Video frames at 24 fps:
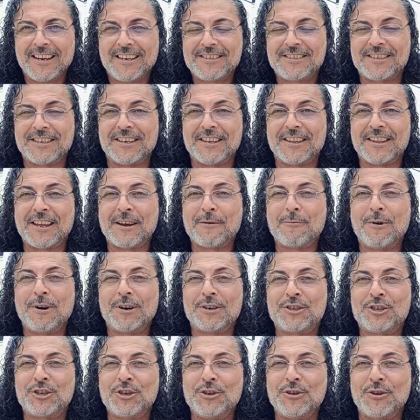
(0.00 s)
See, they
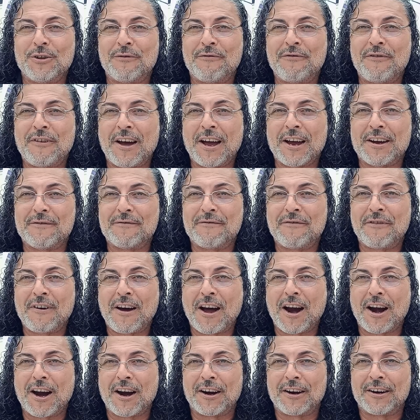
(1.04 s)
want you to fight
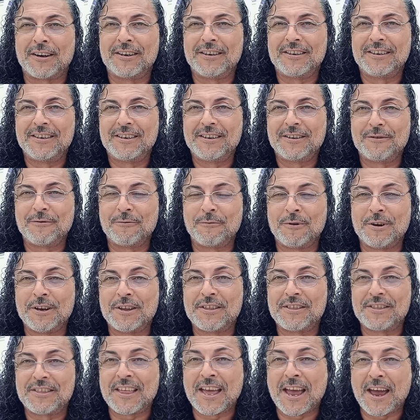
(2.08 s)
fire
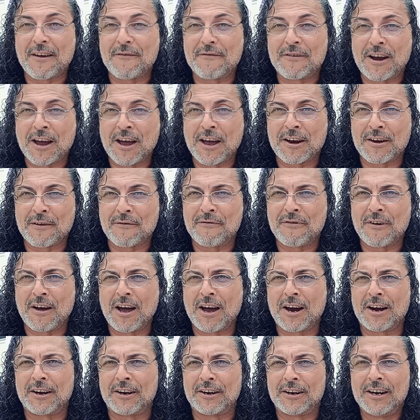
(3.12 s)
with that kind of
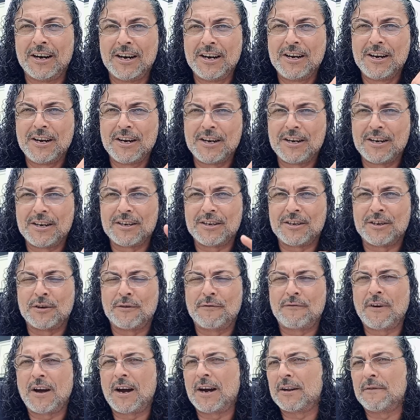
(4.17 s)
fire. You're
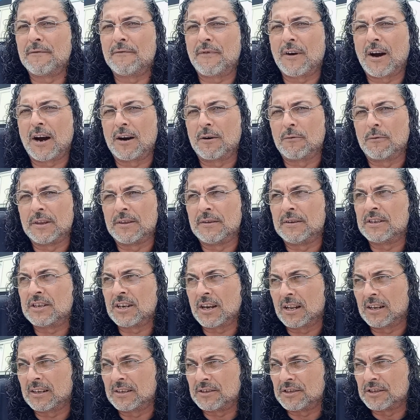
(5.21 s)
fighting fire with
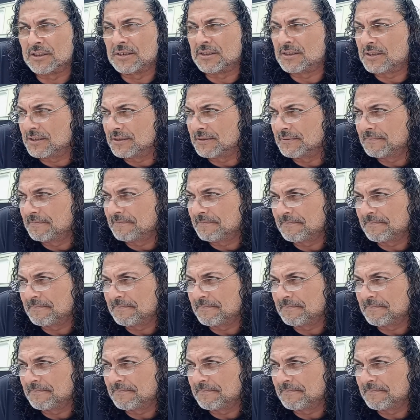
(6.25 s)
intelligence.